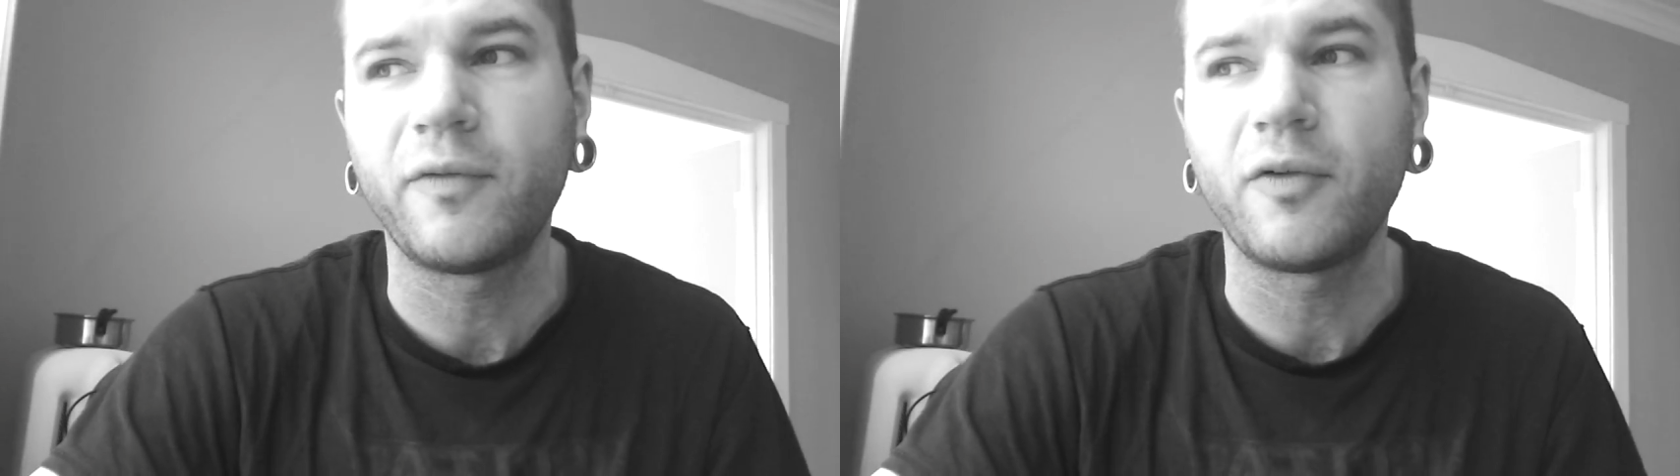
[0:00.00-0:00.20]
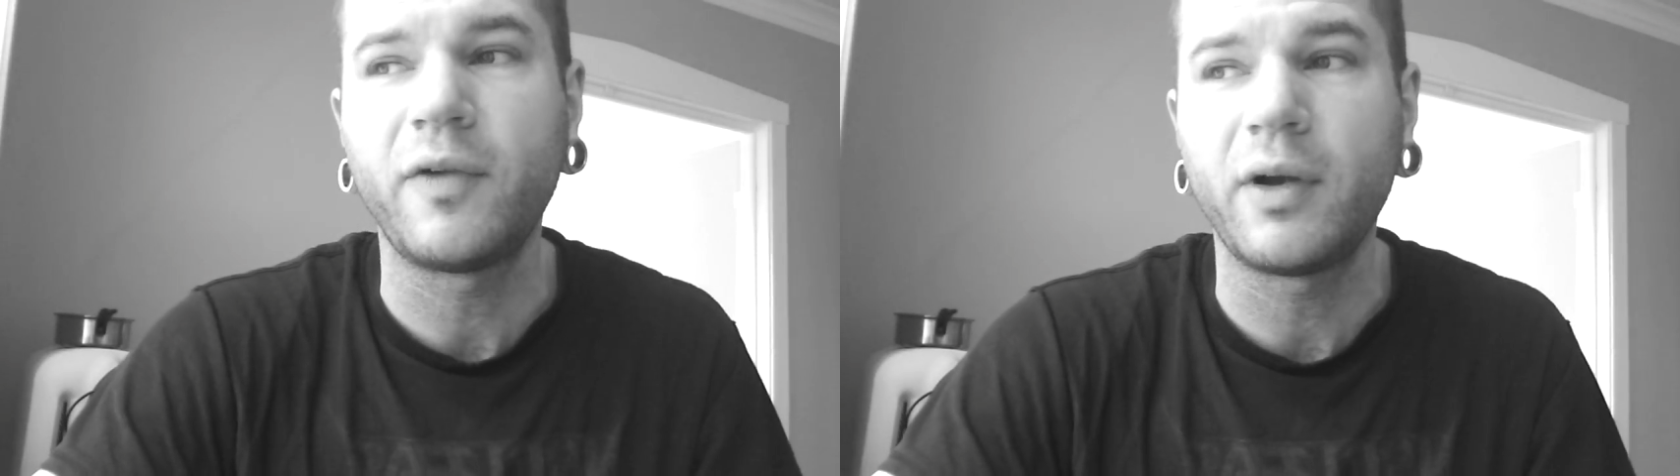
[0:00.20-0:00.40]

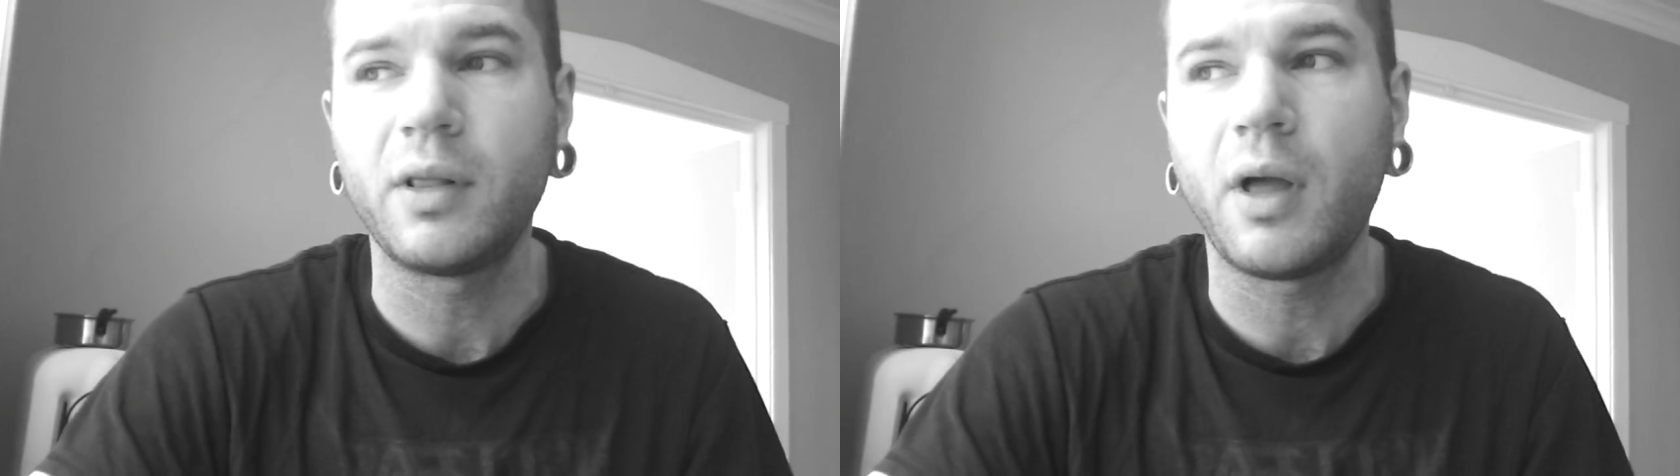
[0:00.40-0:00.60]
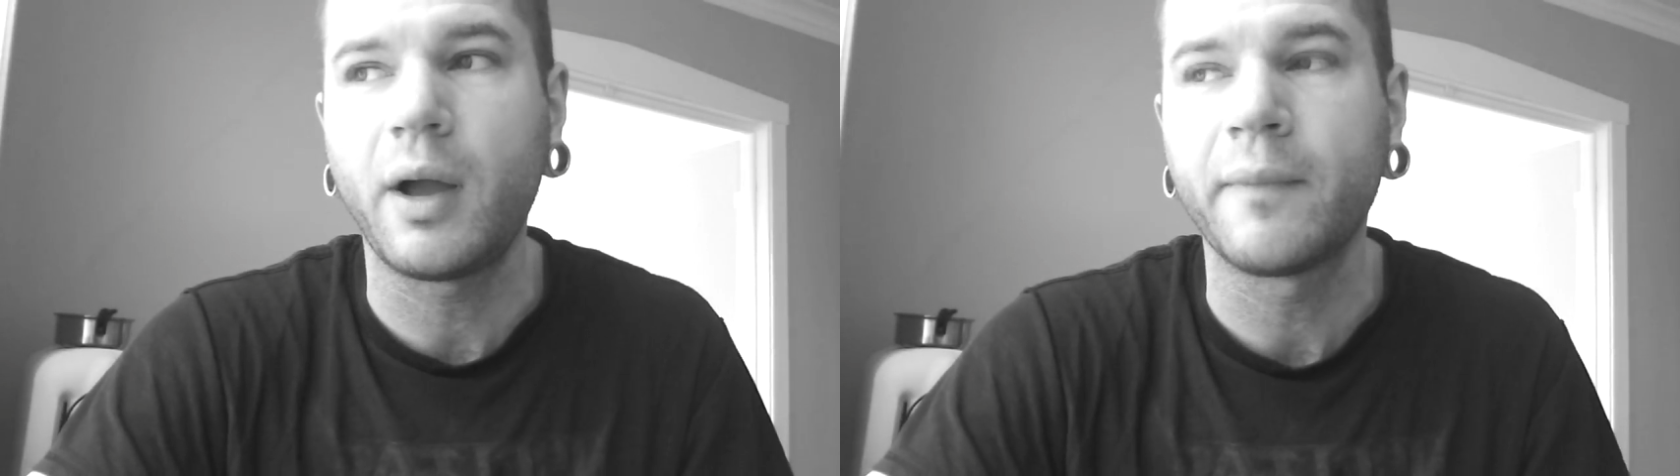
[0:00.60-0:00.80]
for very
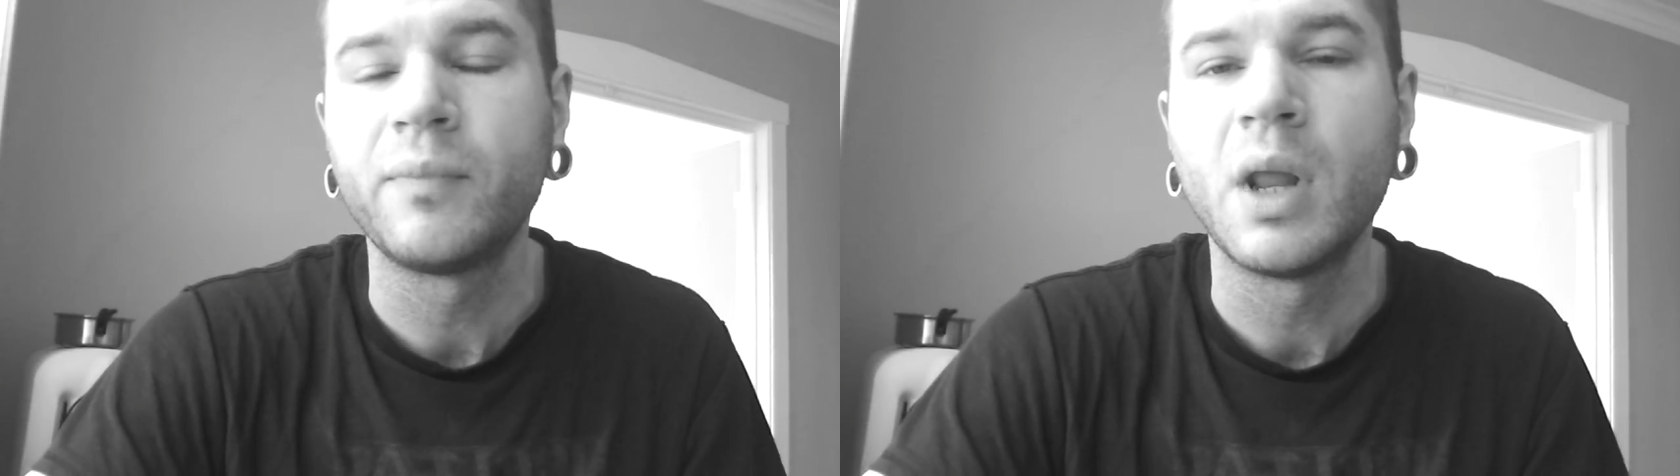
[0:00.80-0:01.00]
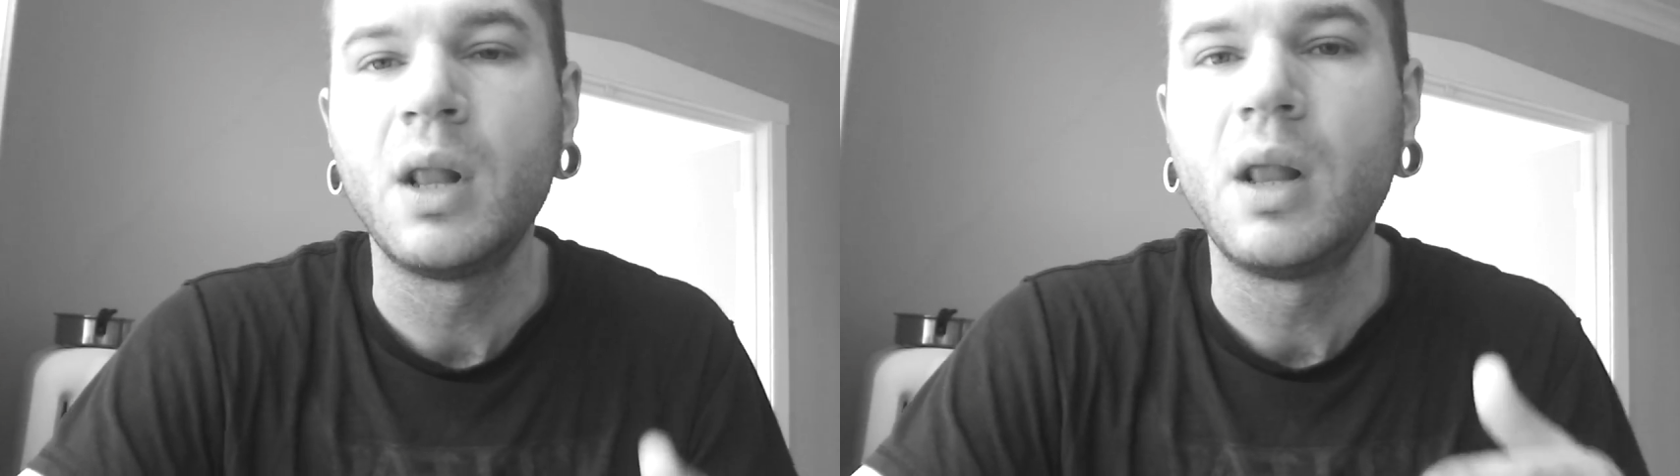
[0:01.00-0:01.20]
long
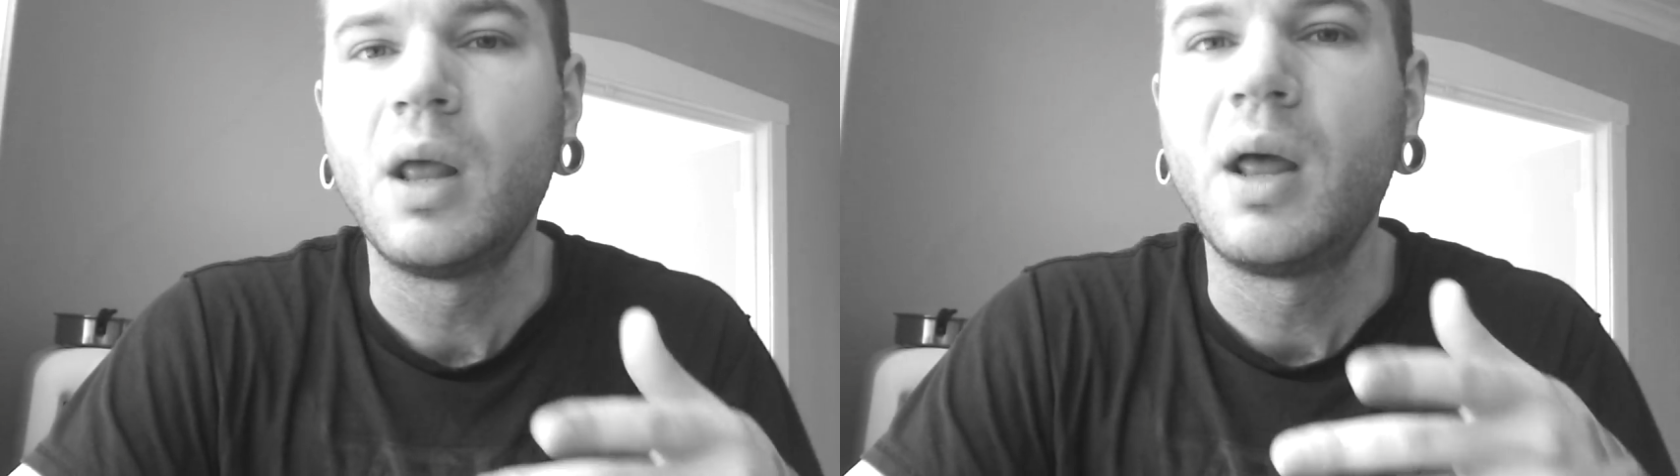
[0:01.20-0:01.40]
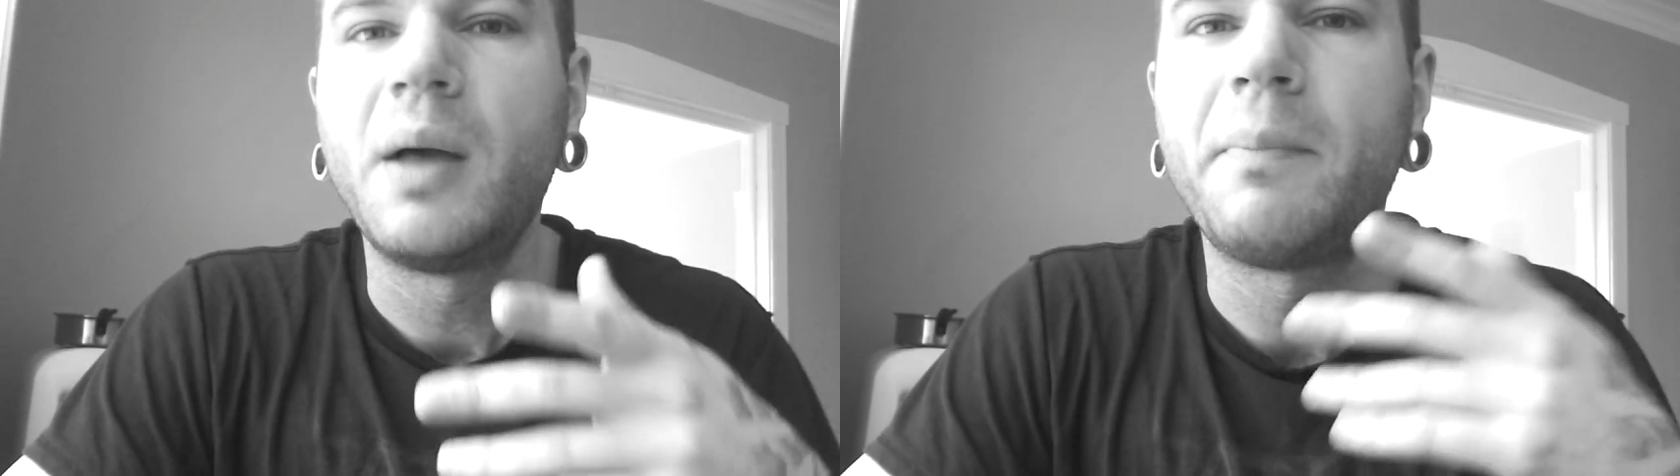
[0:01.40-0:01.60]

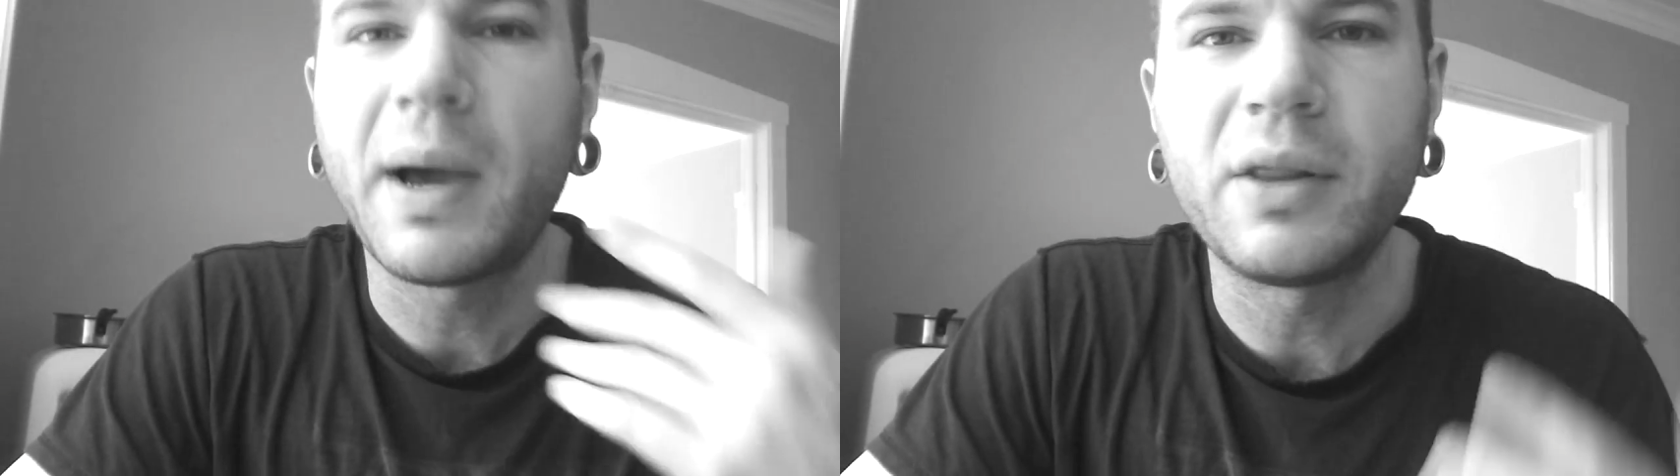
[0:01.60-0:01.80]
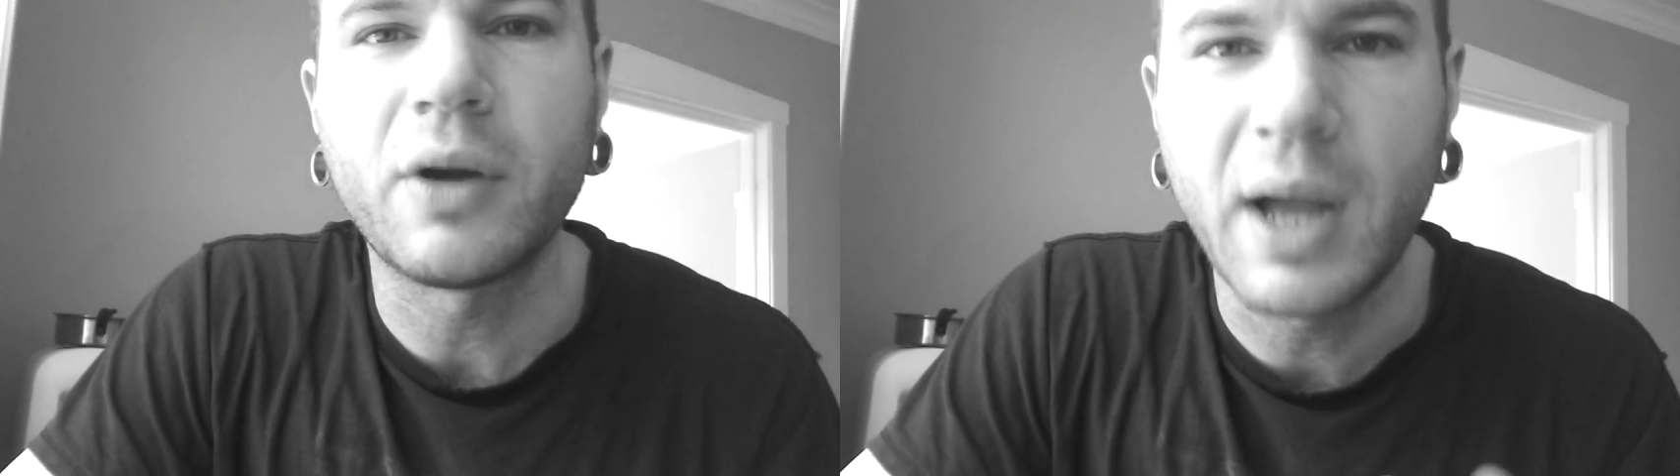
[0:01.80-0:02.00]

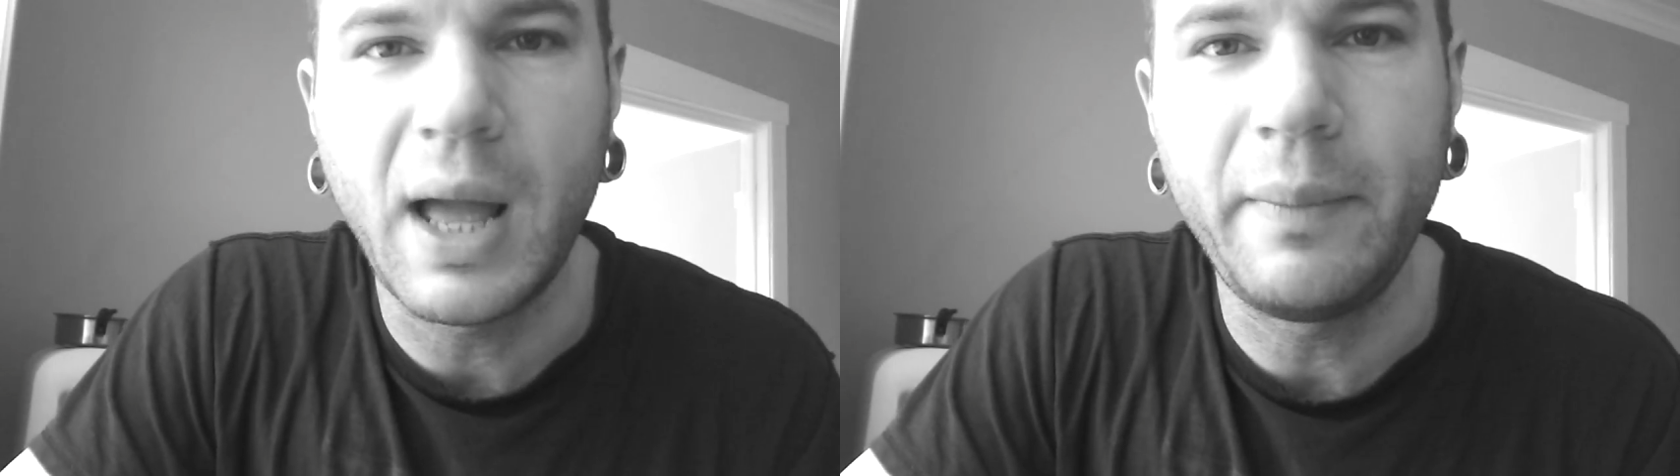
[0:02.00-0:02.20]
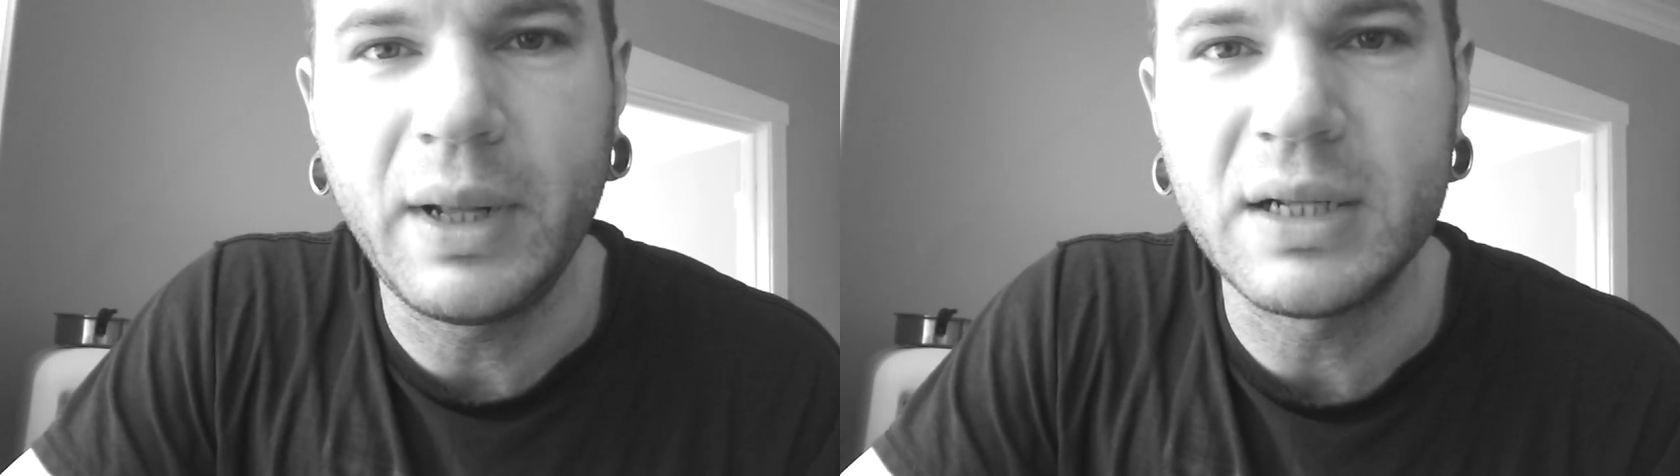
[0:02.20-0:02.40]
by their
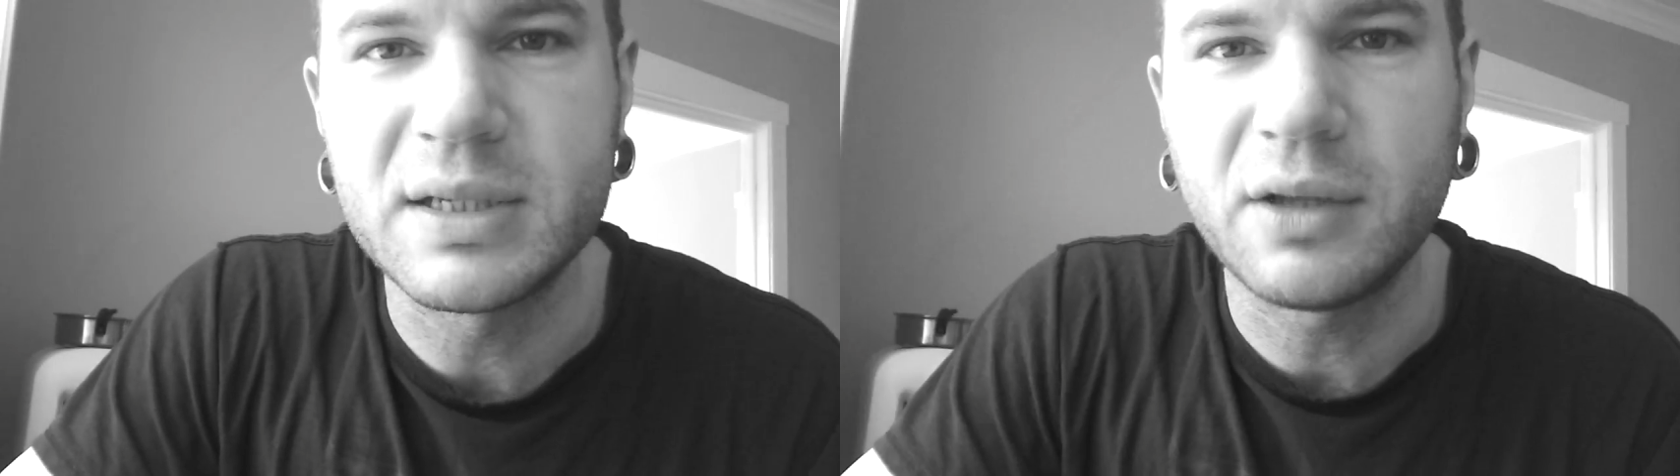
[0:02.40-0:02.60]
comments.